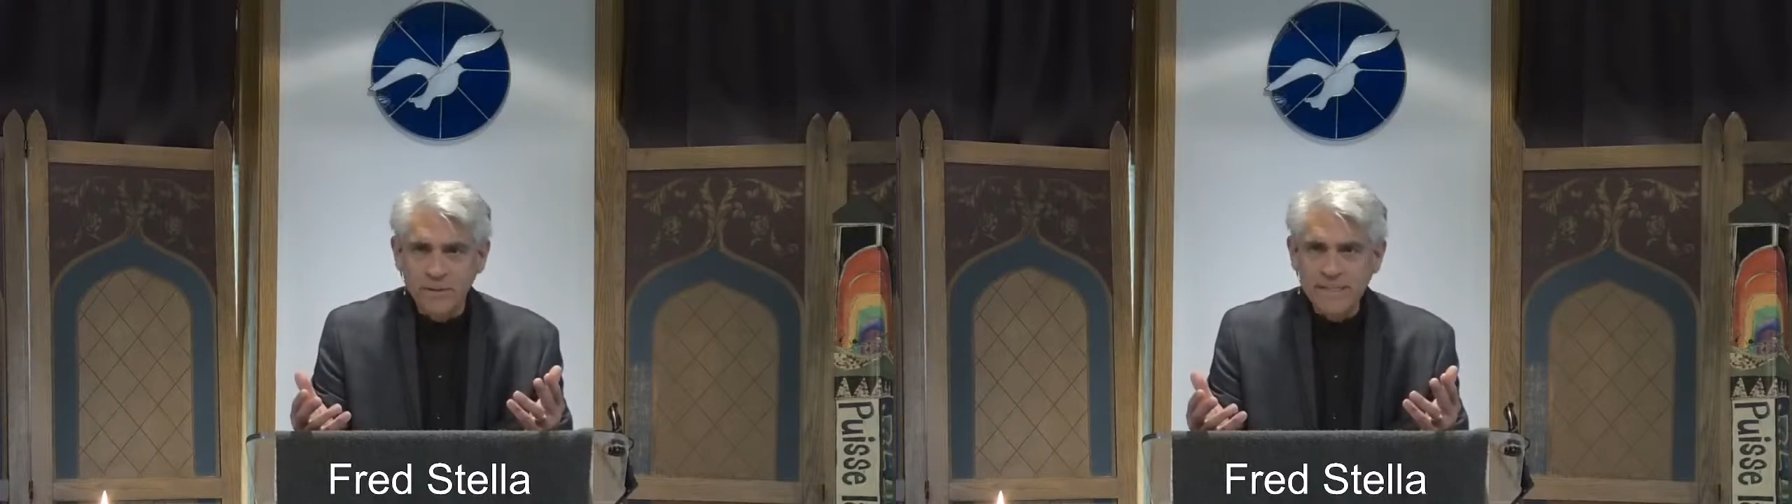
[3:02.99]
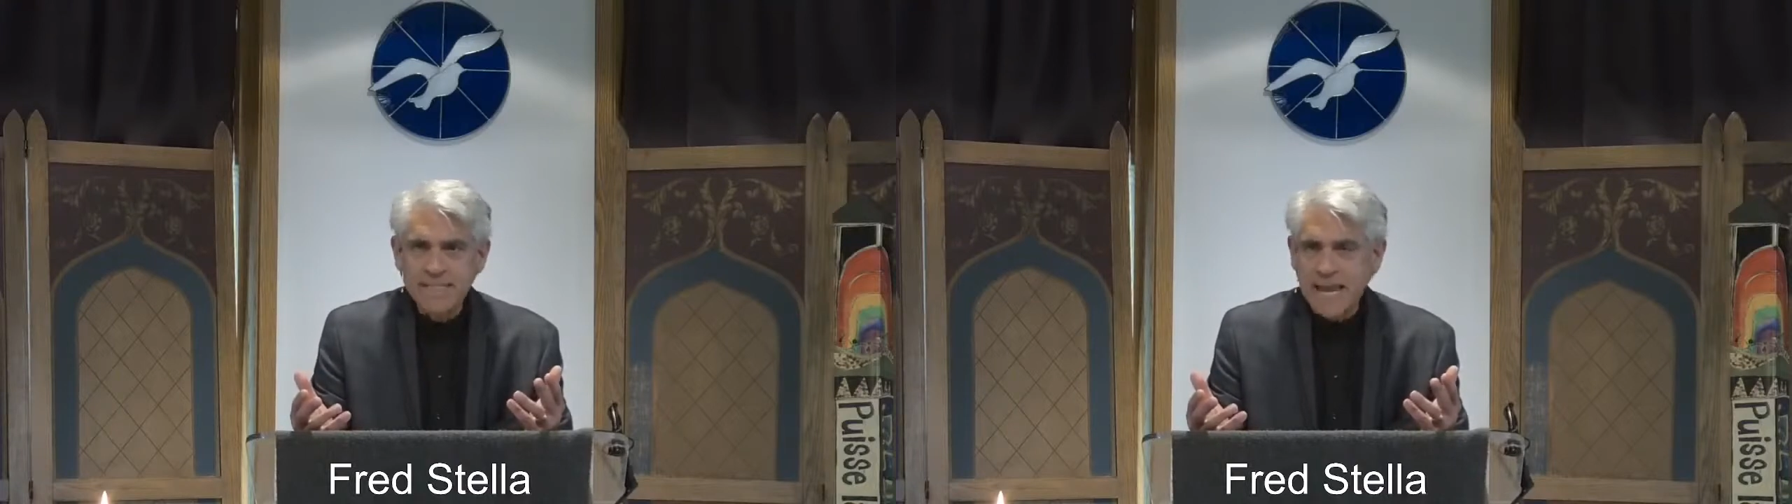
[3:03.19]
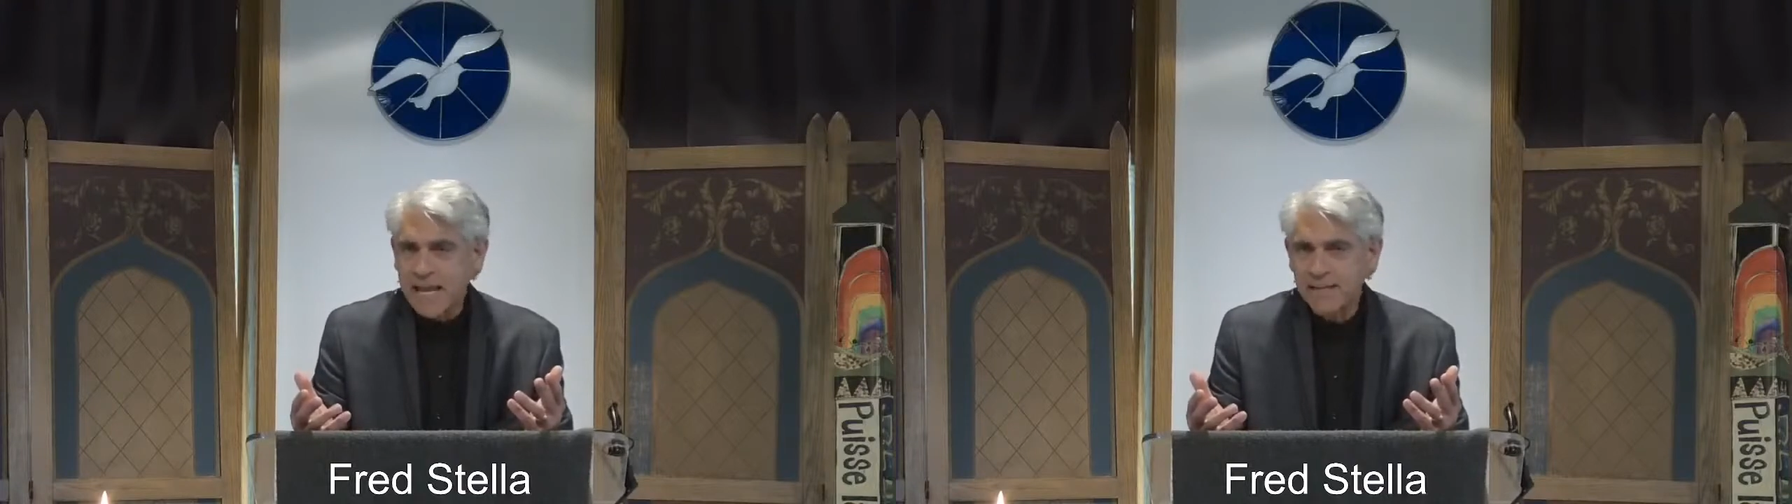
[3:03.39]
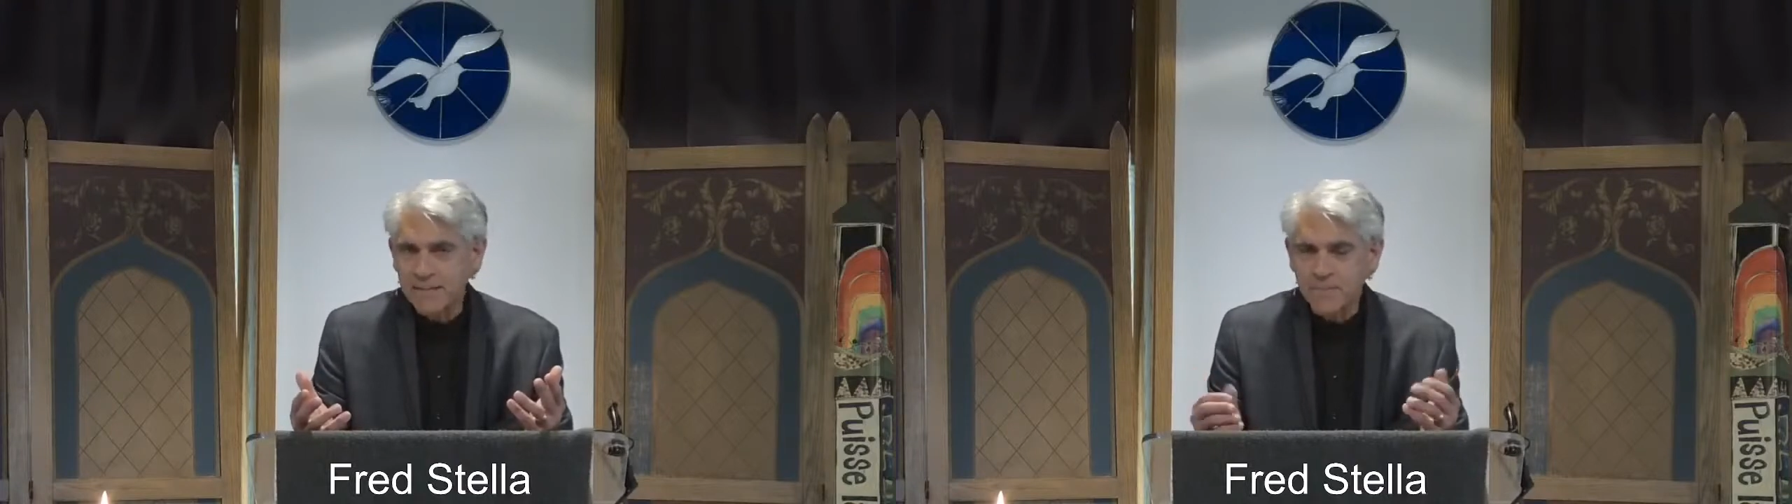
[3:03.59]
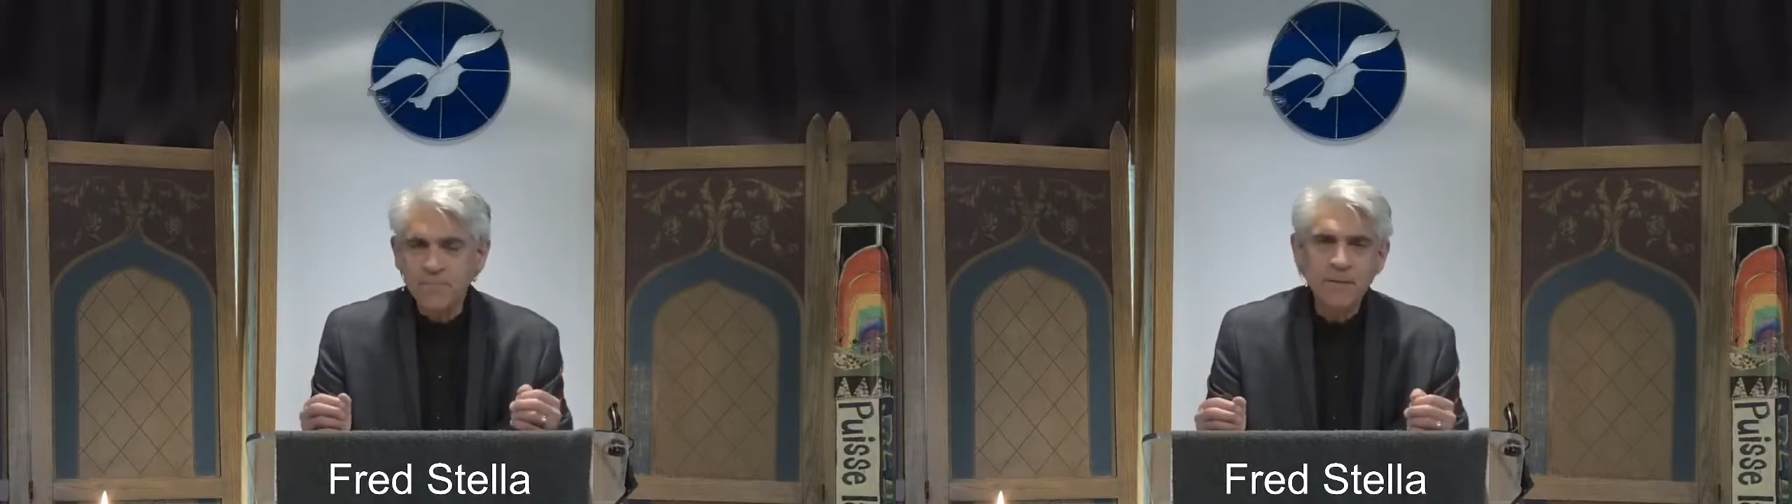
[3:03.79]
or a
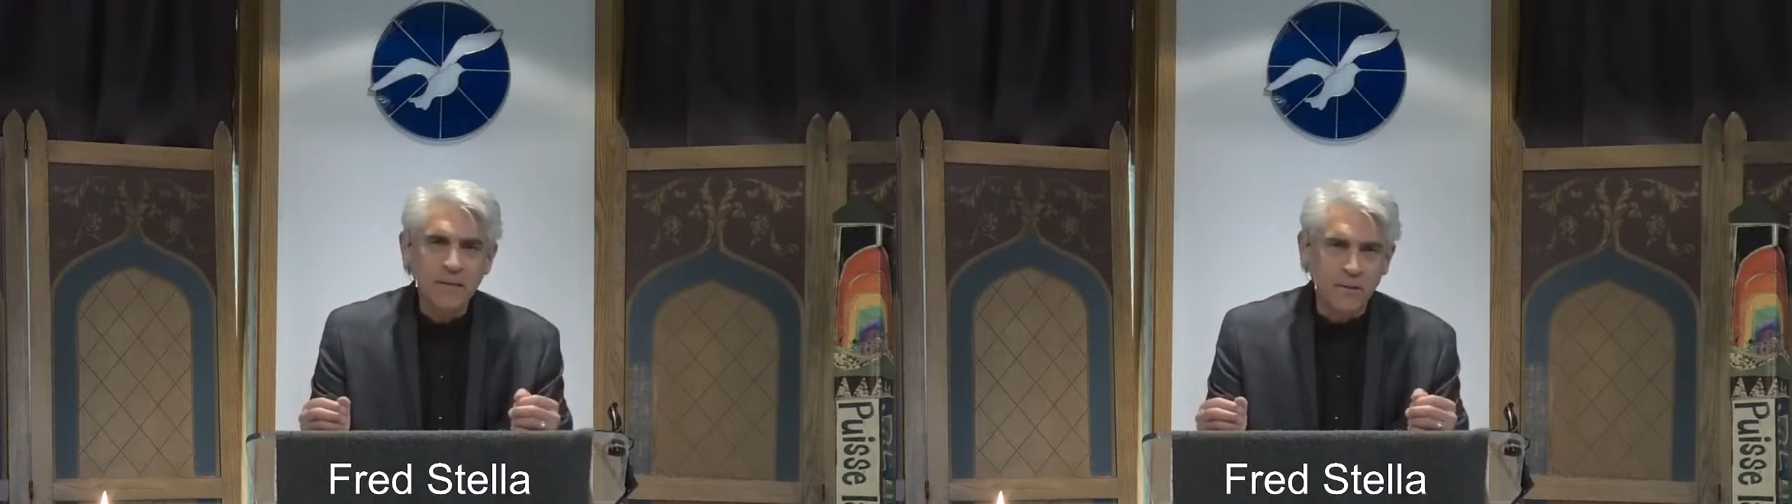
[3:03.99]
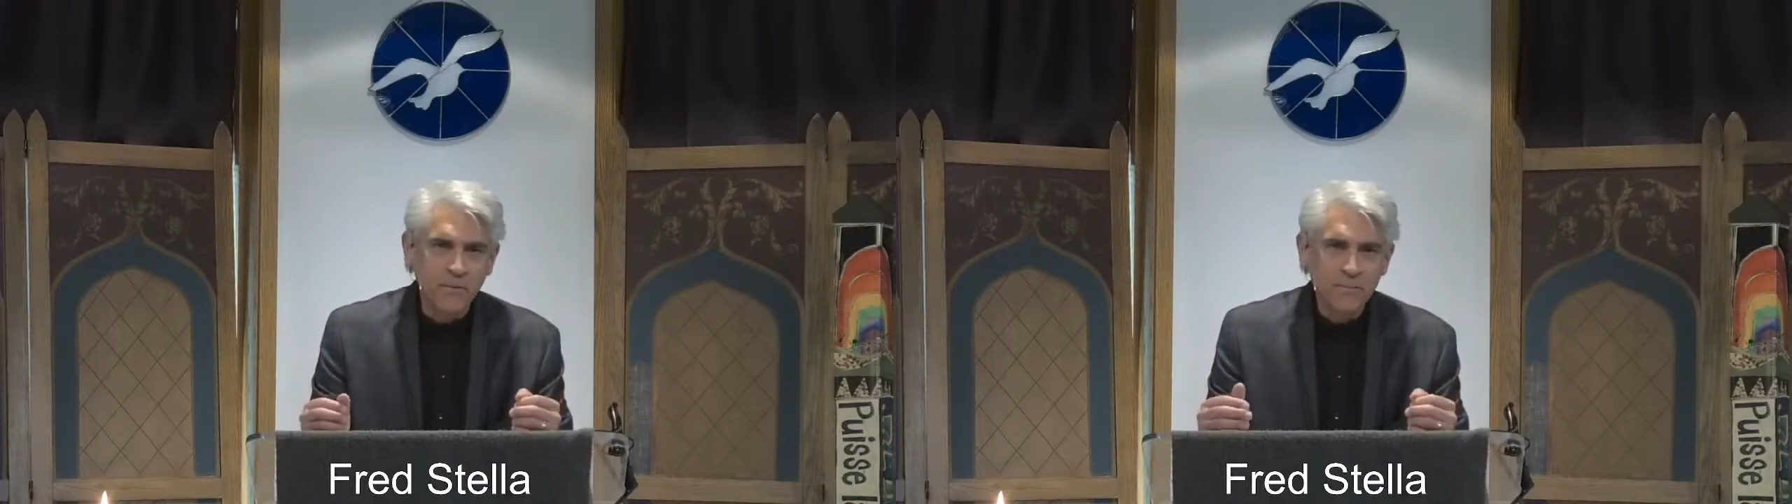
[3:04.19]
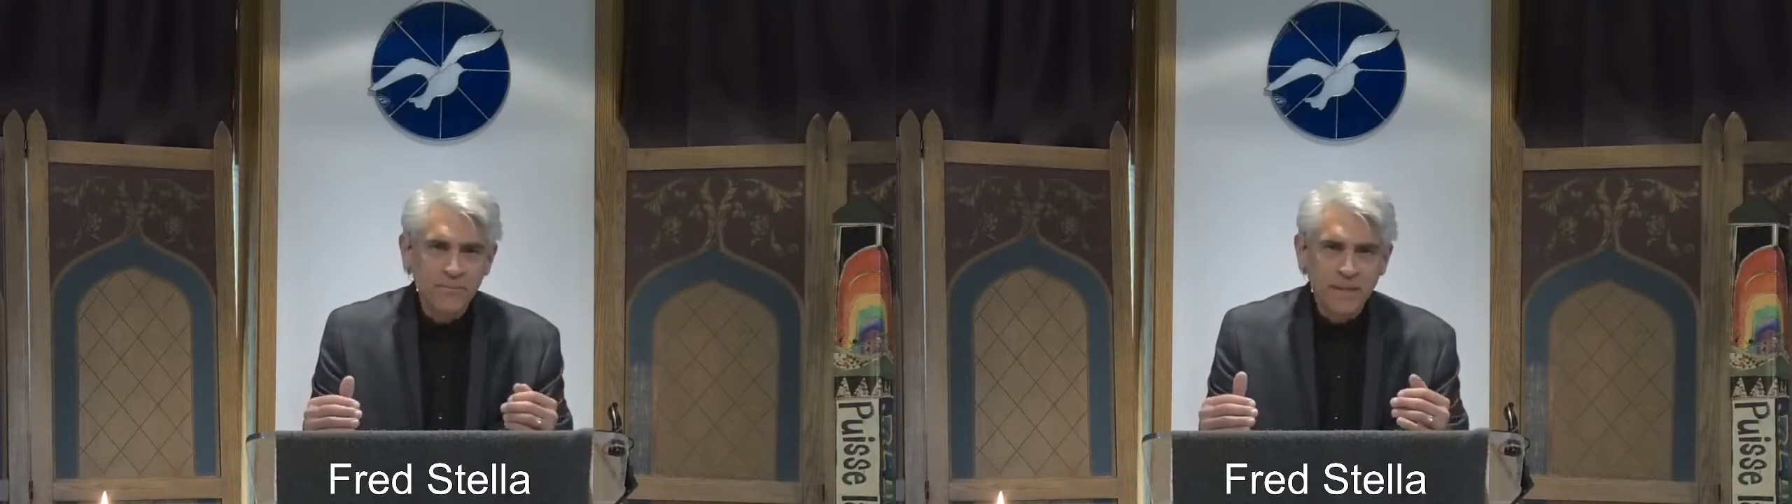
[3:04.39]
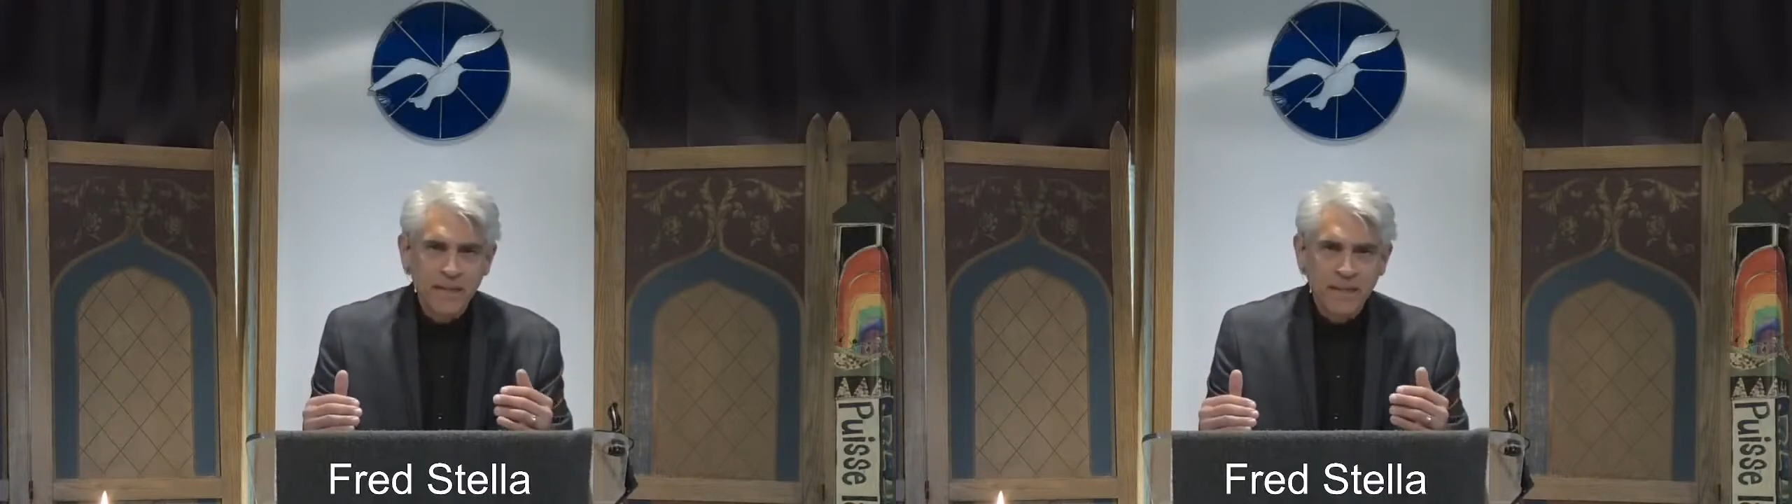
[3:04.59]
sack as a pillow.